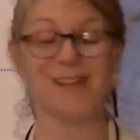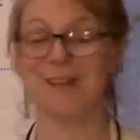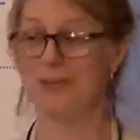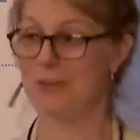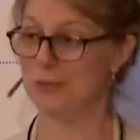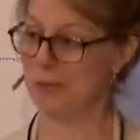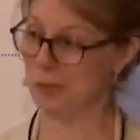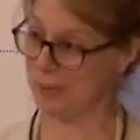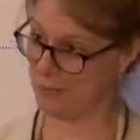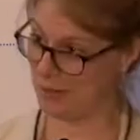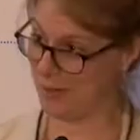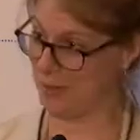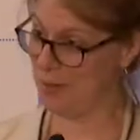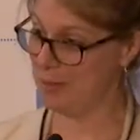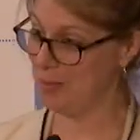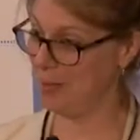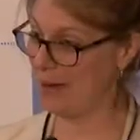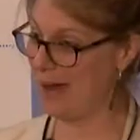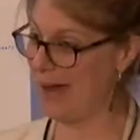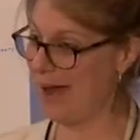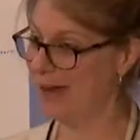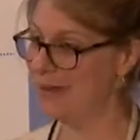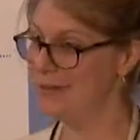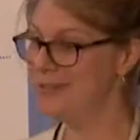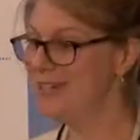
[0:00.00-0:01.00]
So we're very
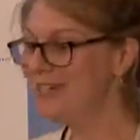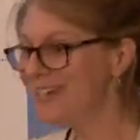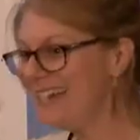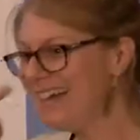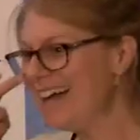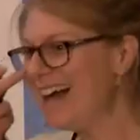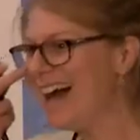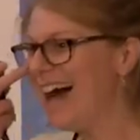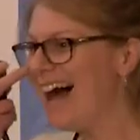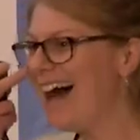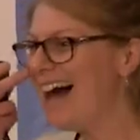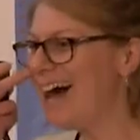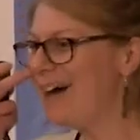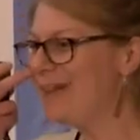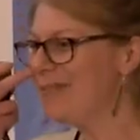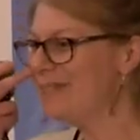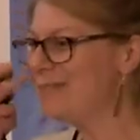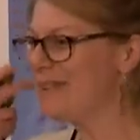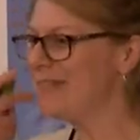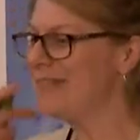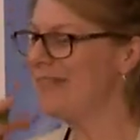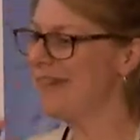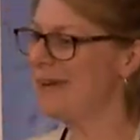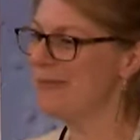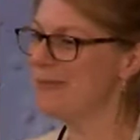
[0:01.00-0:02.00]
proud
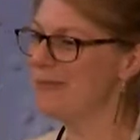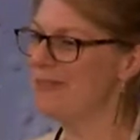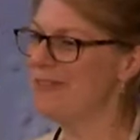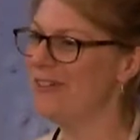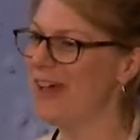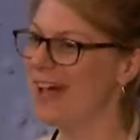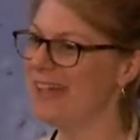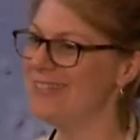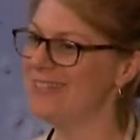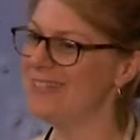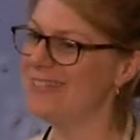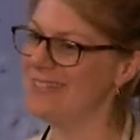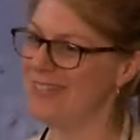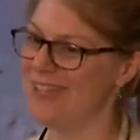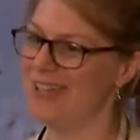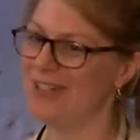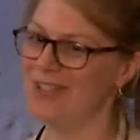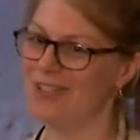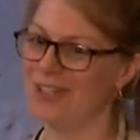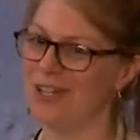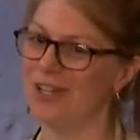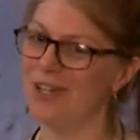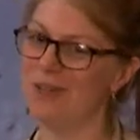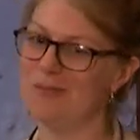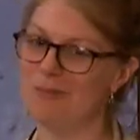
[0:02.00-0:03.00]
that we've had
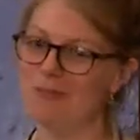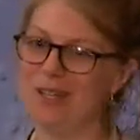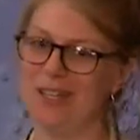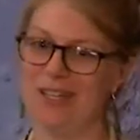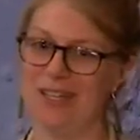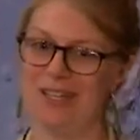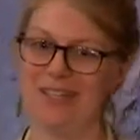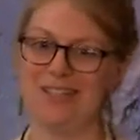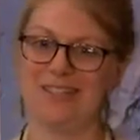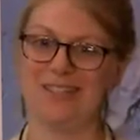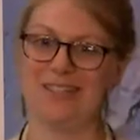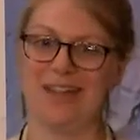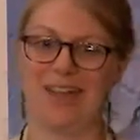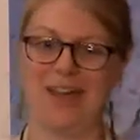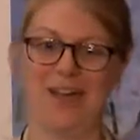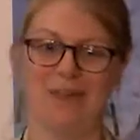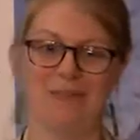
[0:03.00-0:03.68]
such a committed,